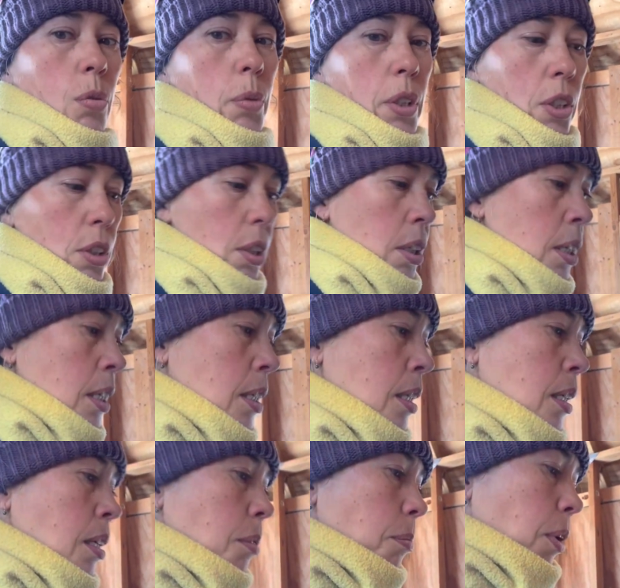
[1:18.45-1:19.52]
winter.
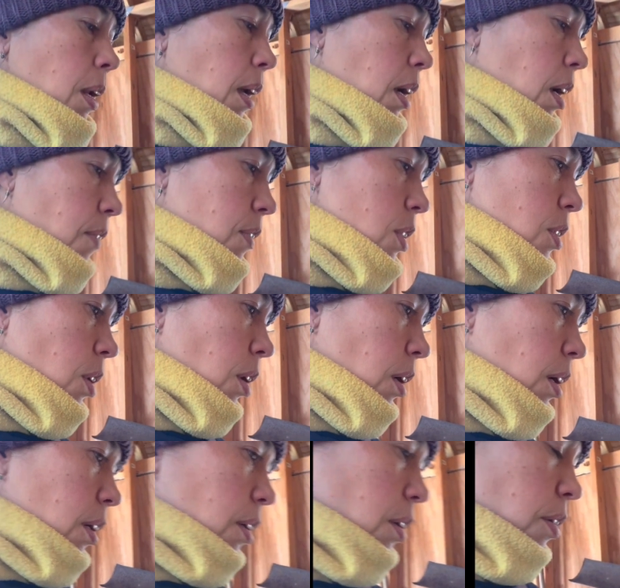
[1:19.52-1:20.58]
But I have a
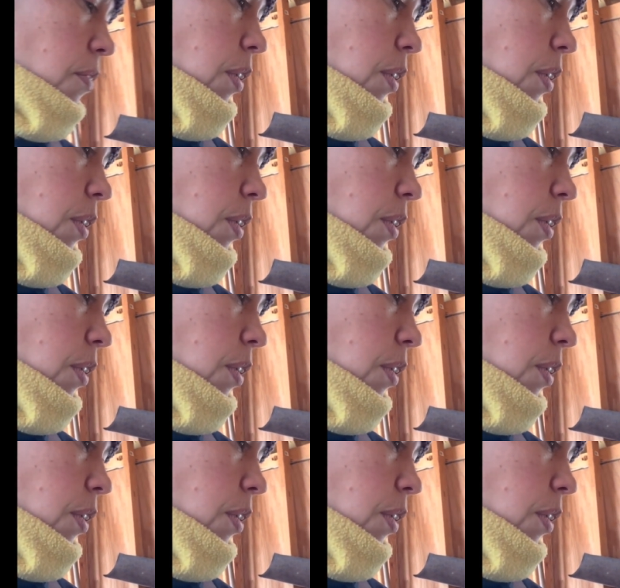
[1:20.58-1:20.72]
ton of